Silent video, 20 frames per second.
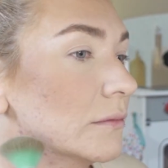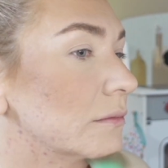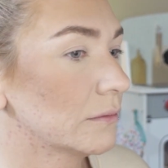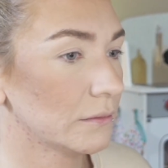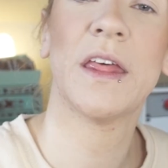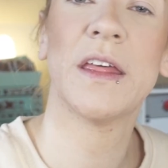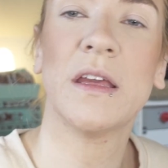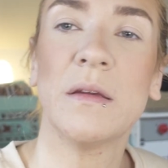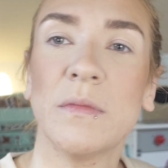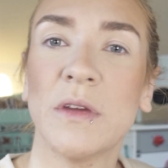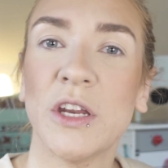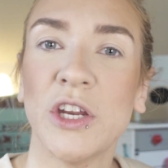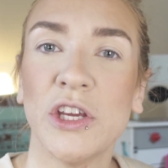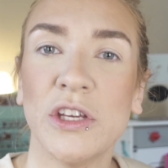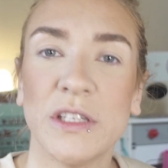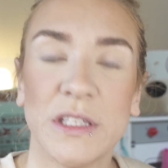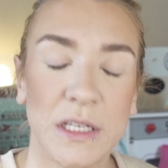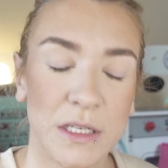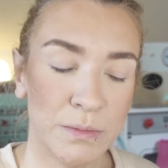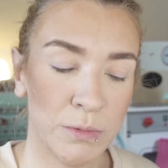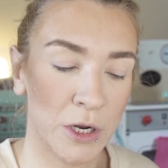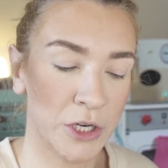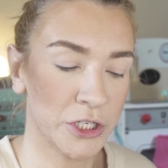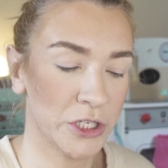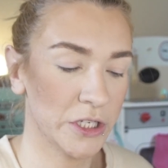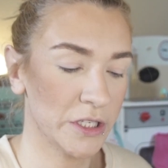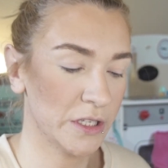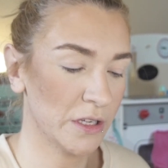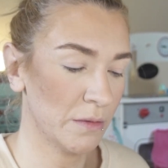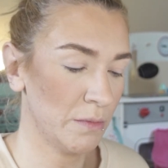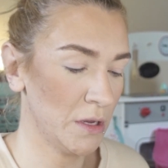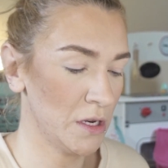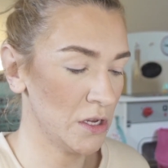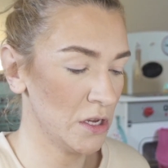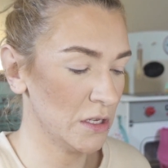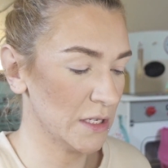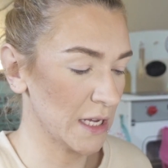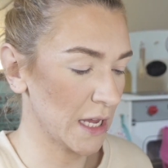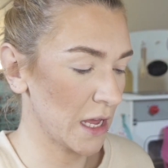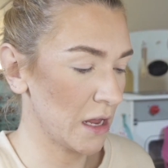I think I'm going to use this blush just because I've been
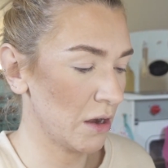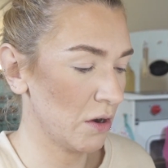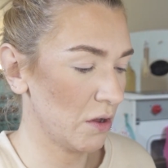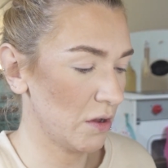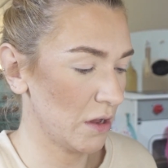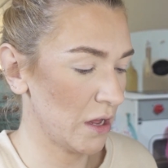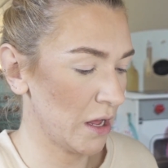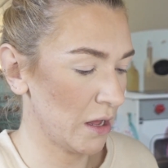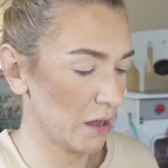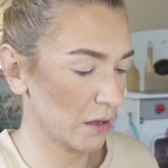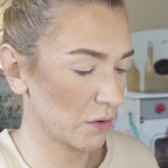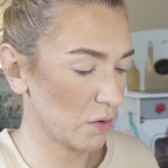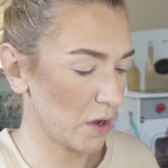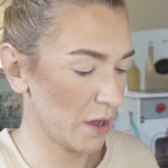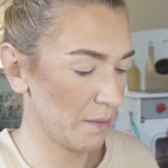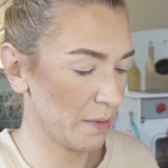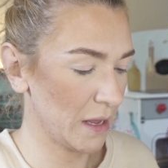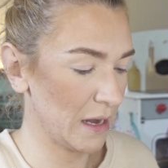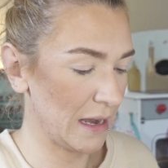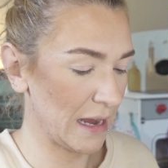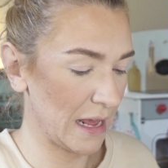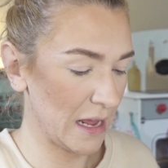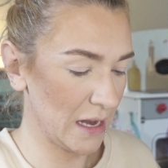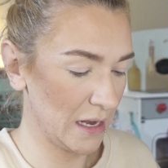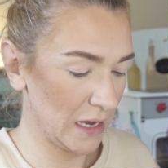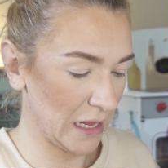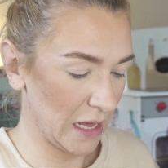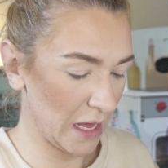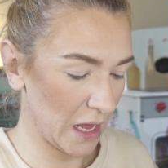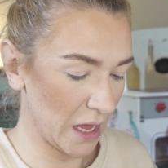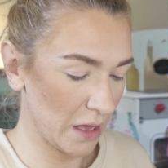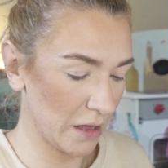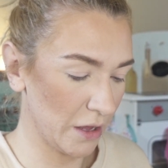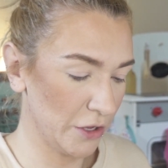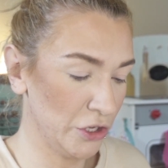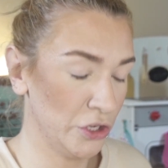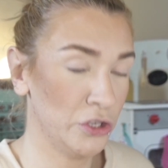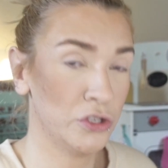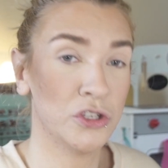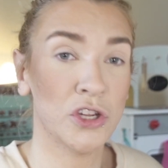using it quite a bit lately.
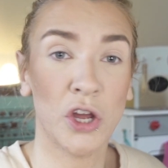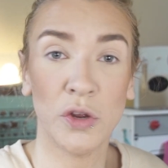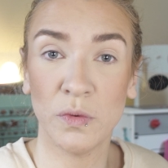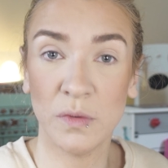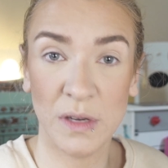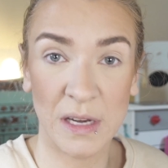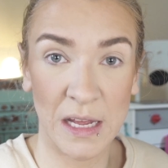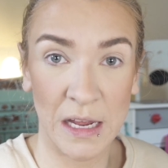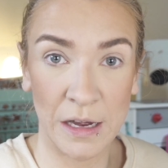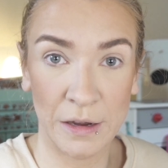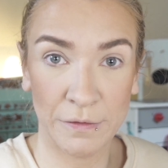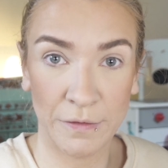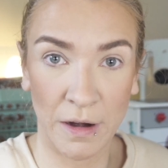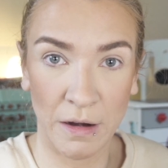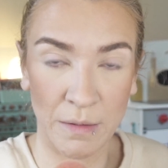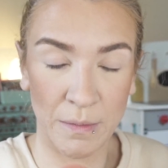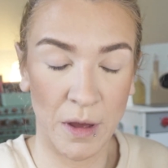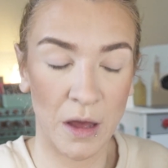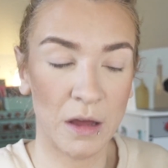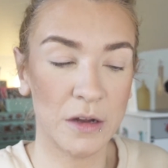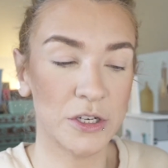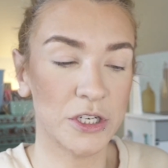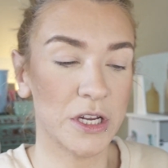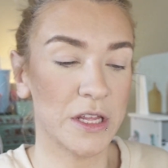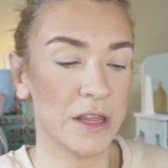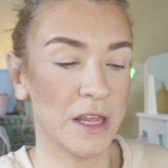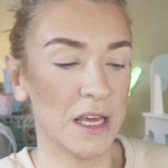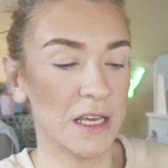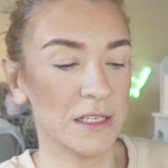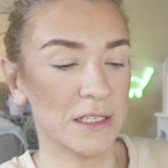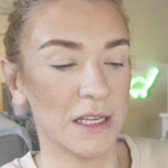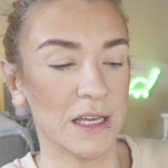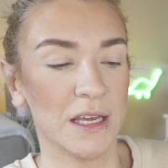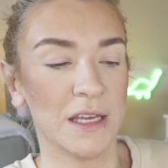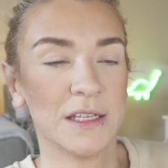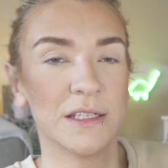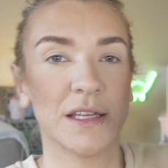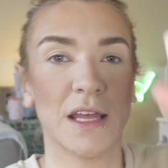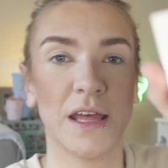You don't need very much. This is